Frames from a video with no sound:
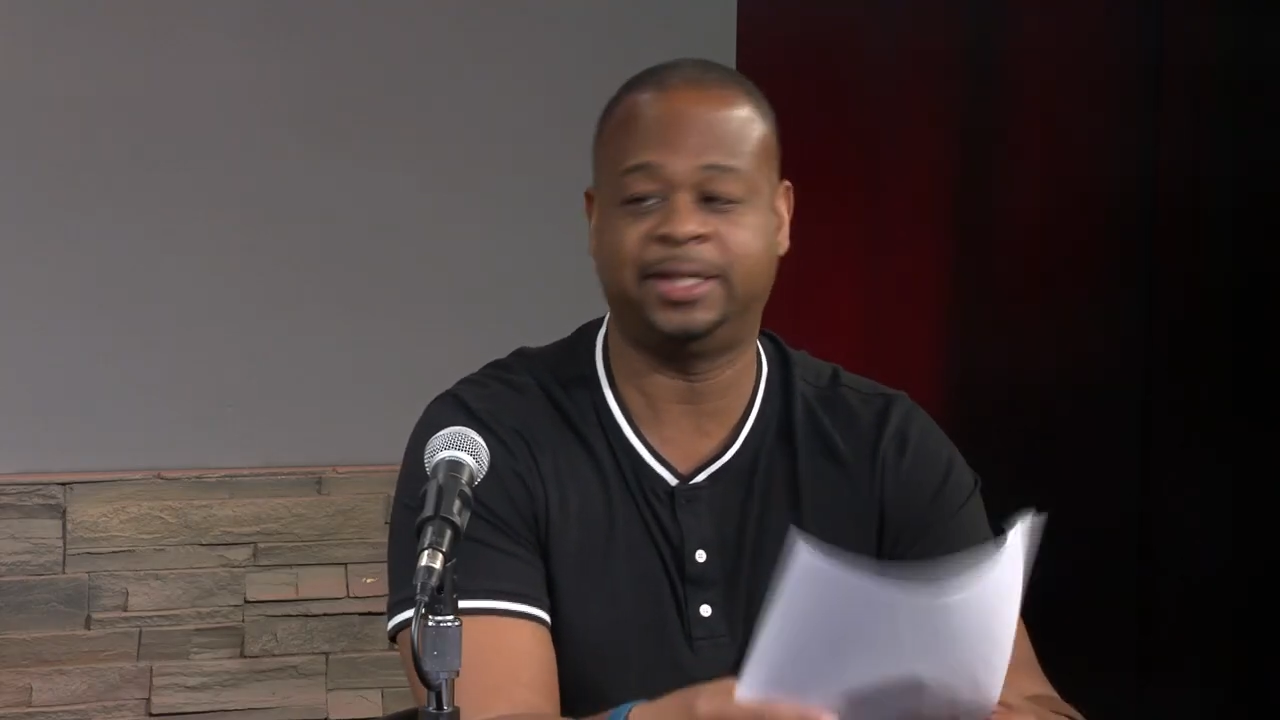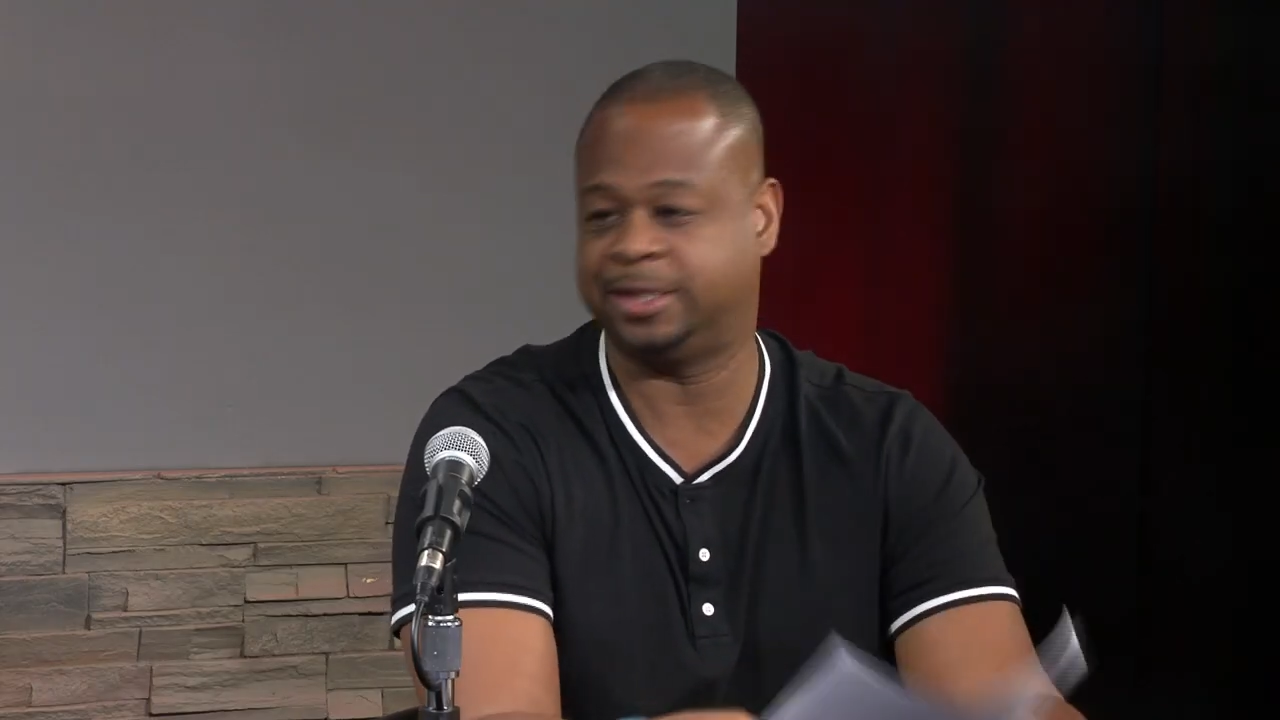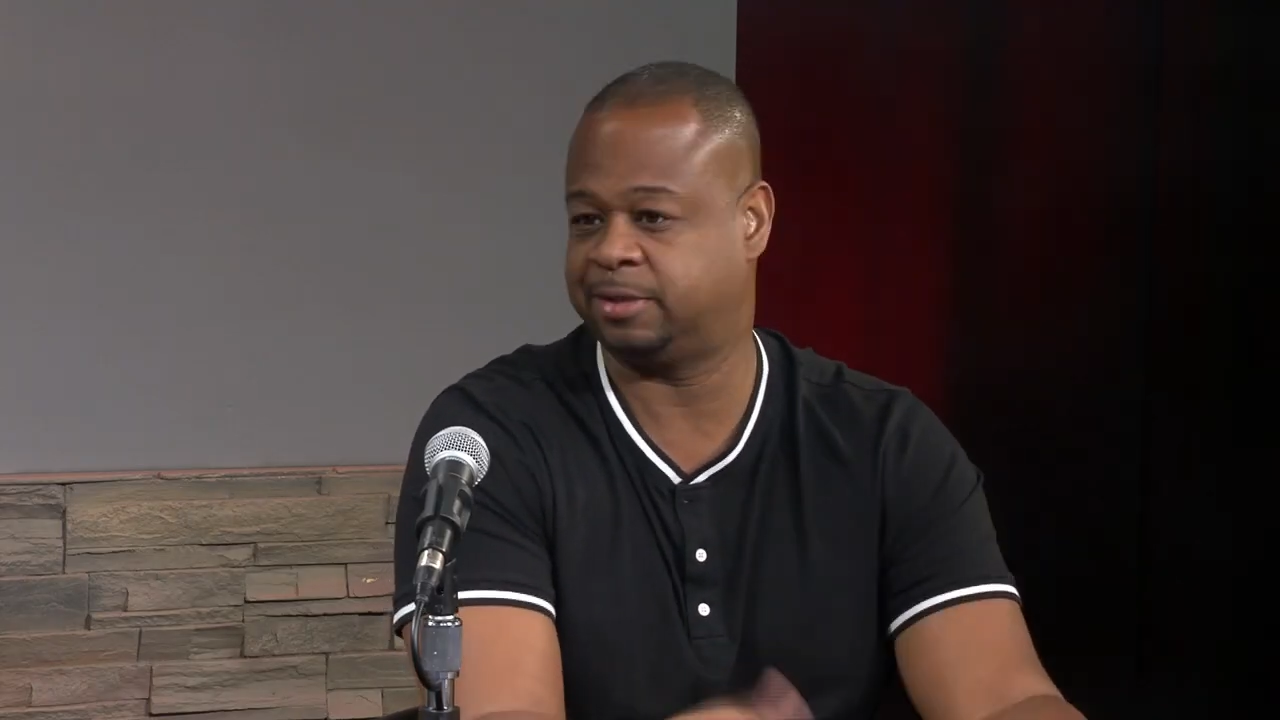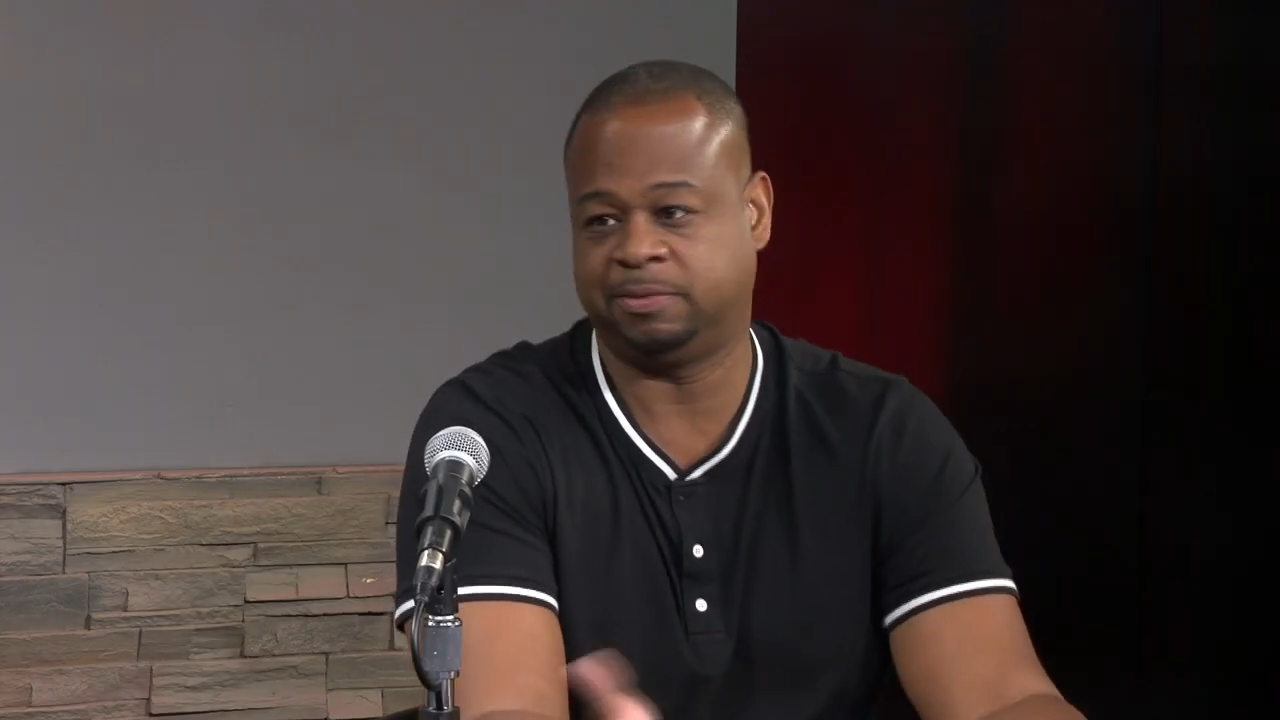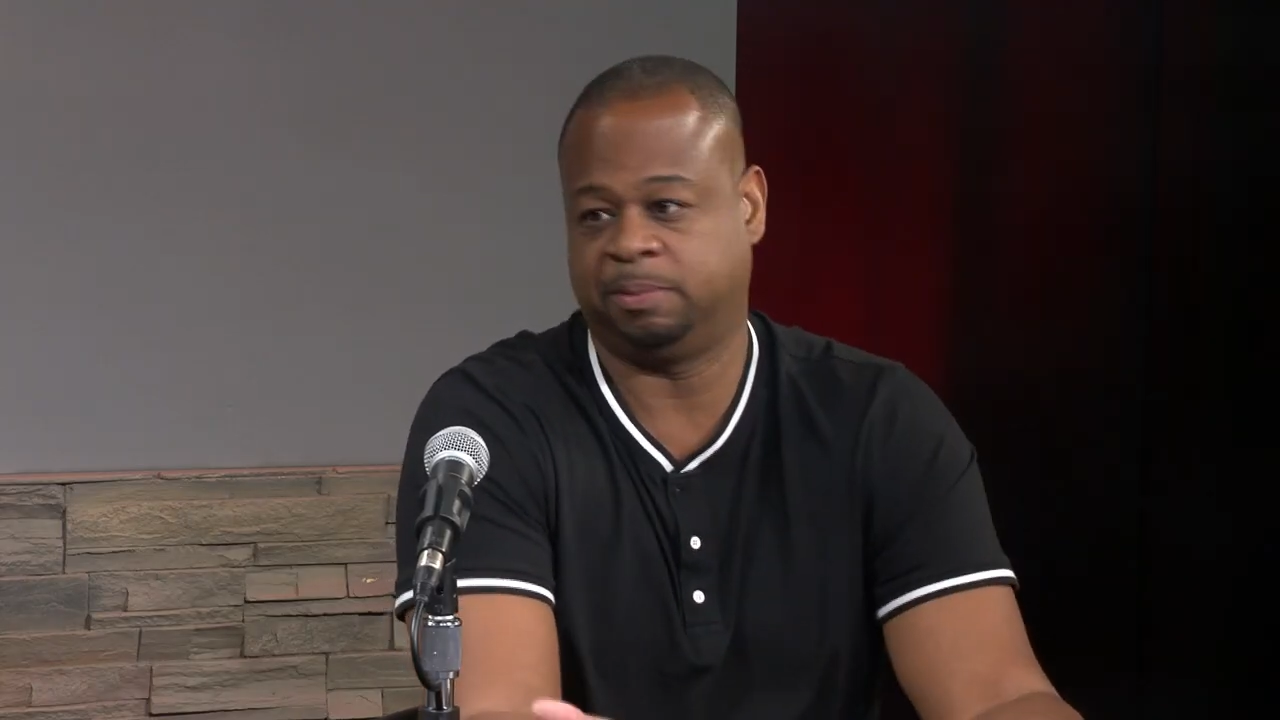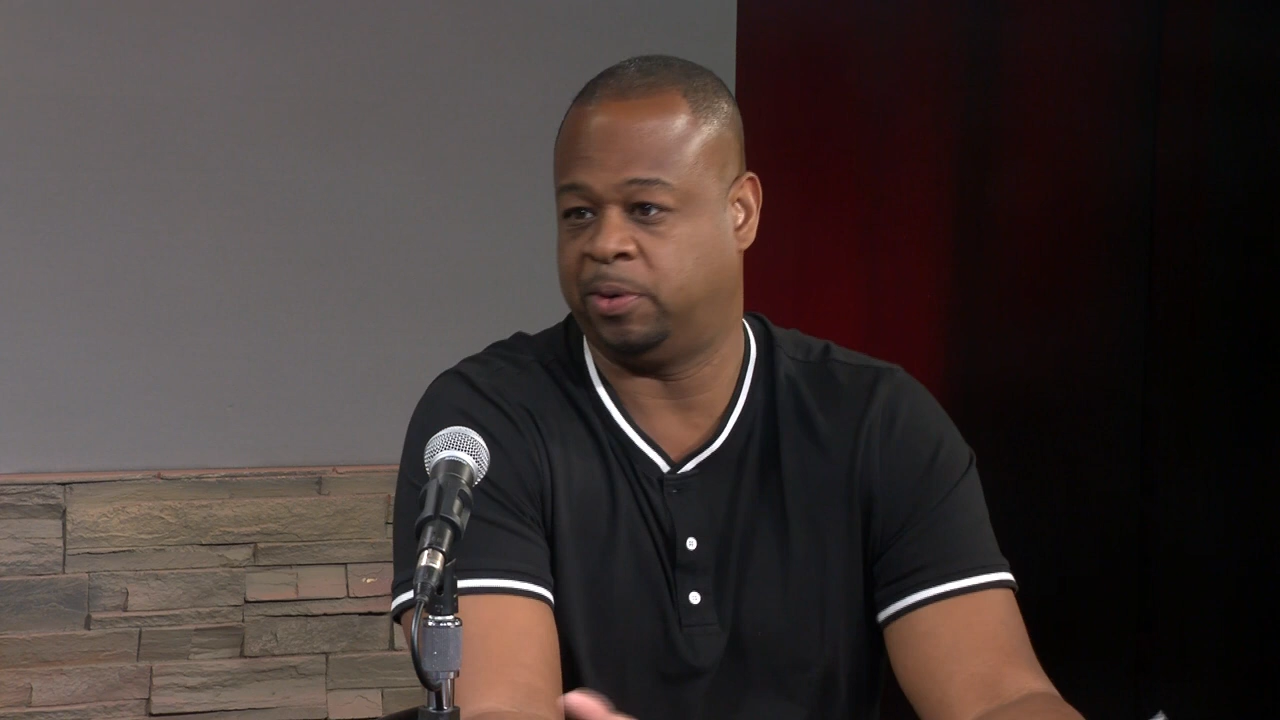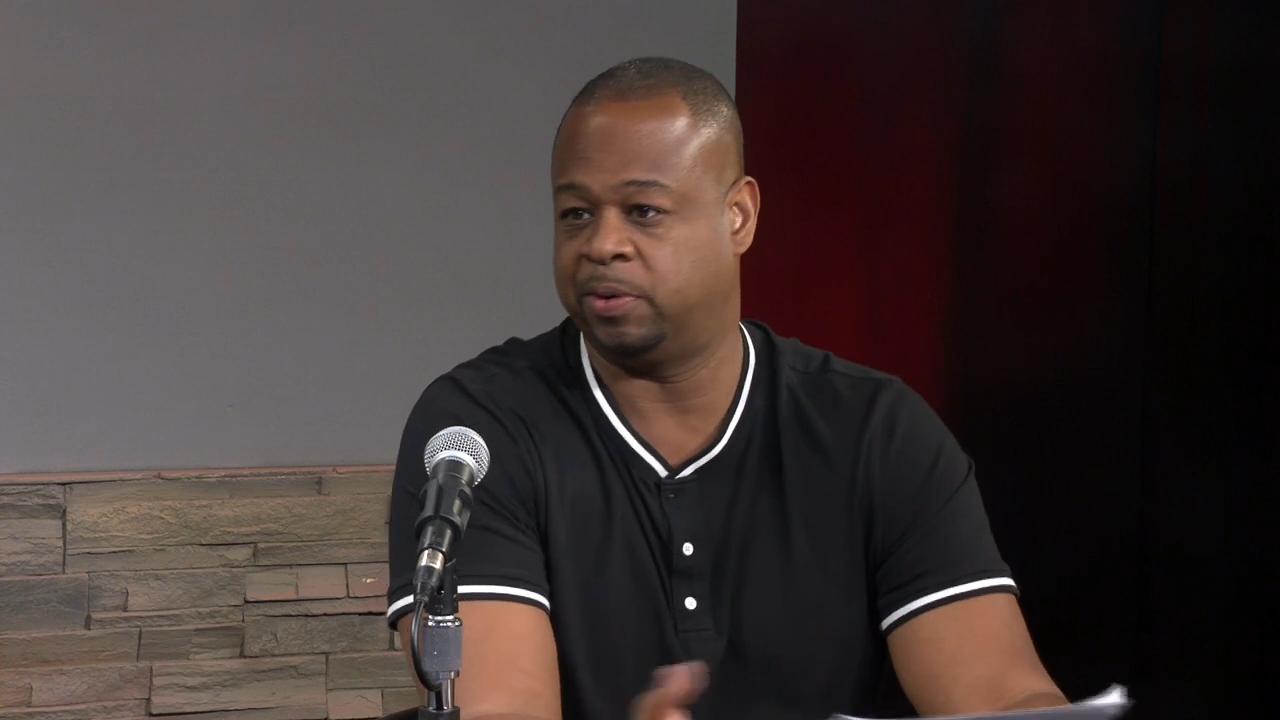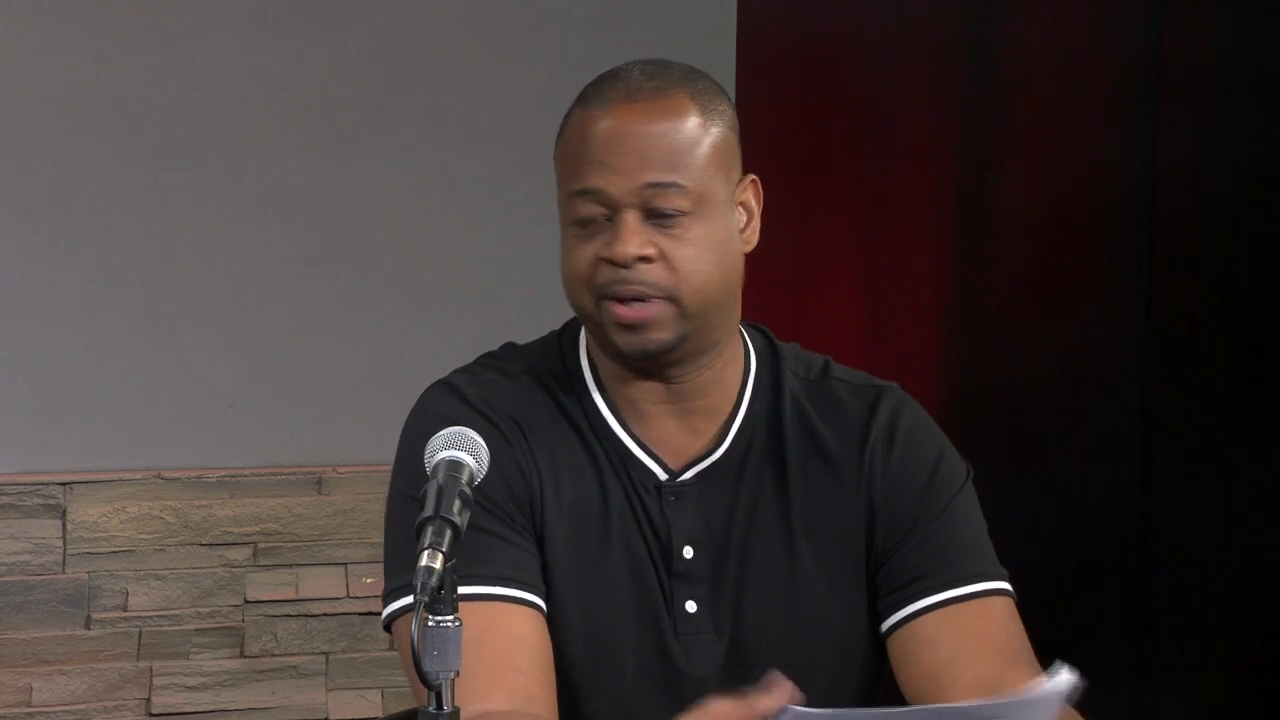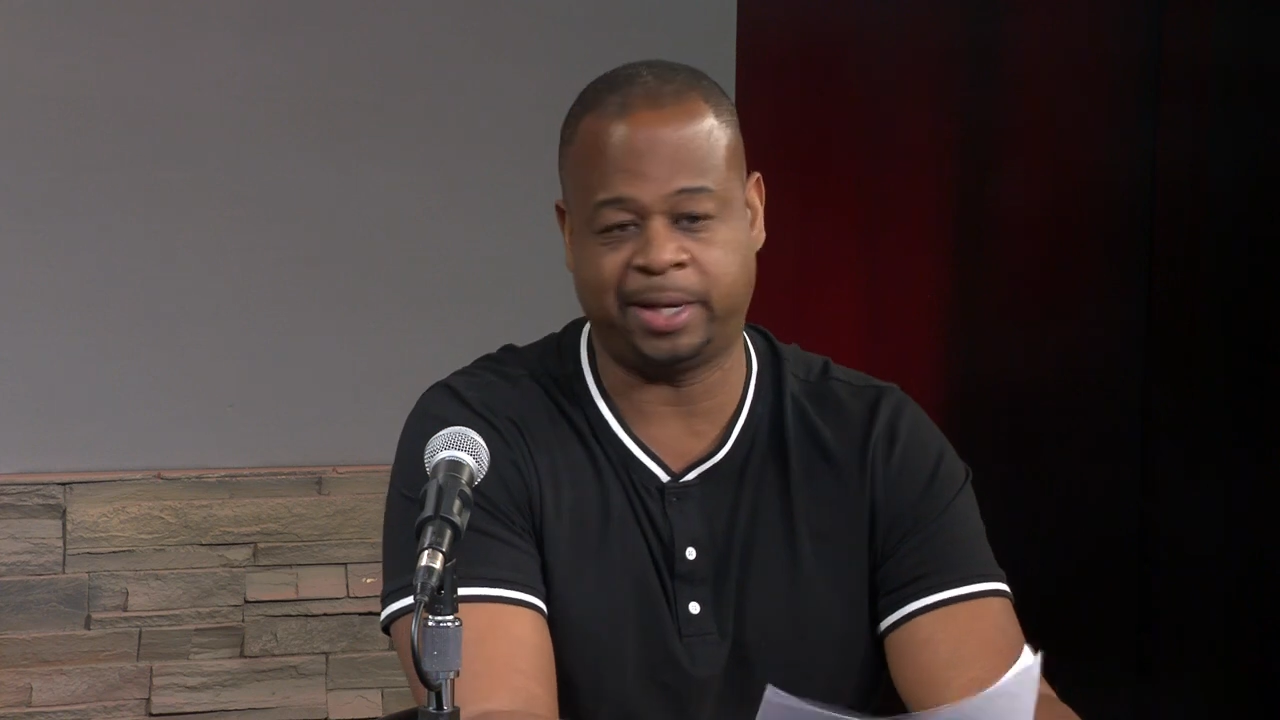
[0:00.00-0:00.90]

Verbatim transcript: just we're bored